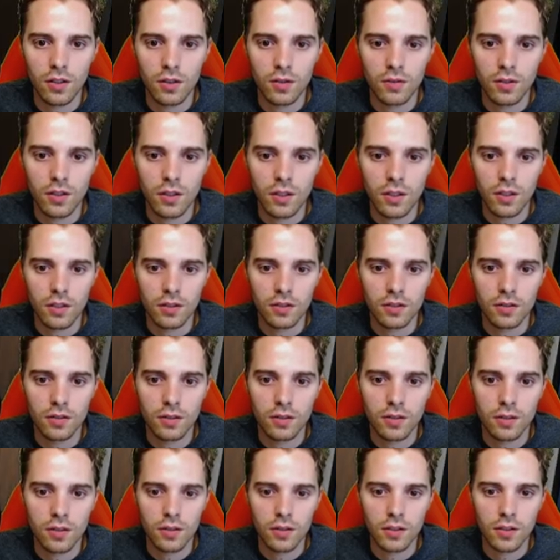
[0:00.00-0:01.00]
Okay.
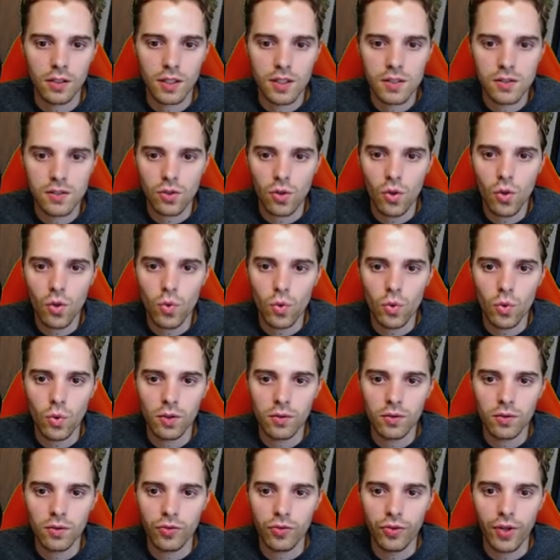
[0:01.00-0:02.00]
Let's go.
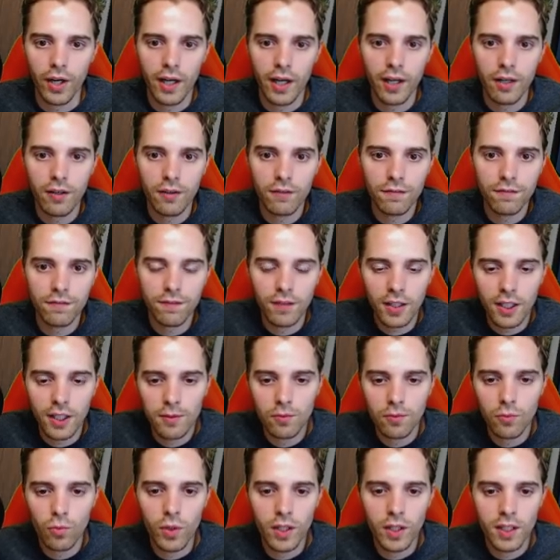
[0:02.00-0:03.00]
Dire
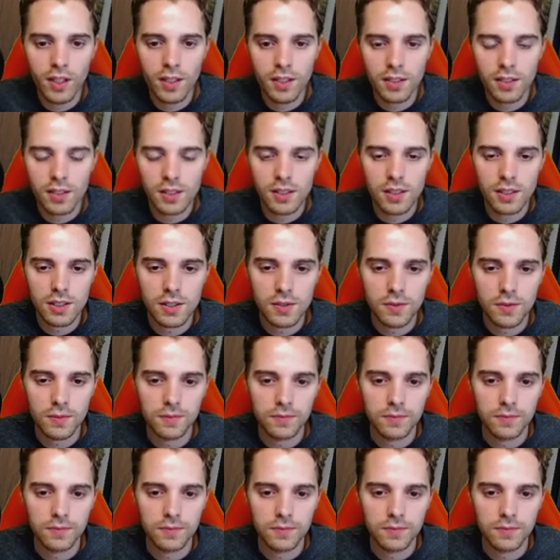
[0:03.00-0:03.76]
Flame Wings.